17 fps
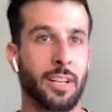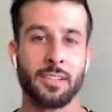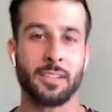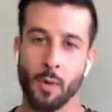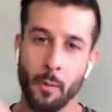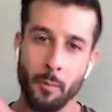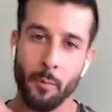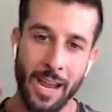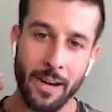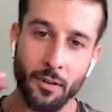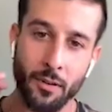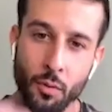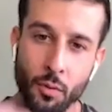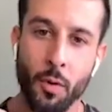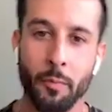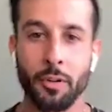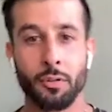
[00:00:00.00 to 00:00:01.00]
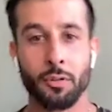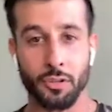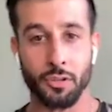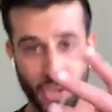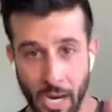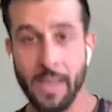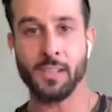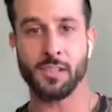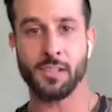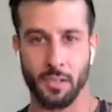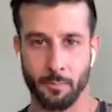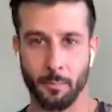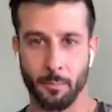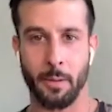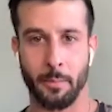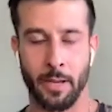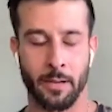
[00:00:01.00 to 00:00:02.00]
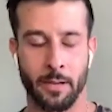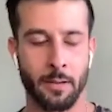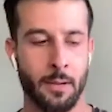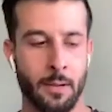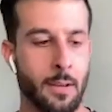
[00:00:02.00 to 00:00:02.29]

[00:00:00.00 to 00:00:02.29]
That's why we got to do what we do to change it, my man.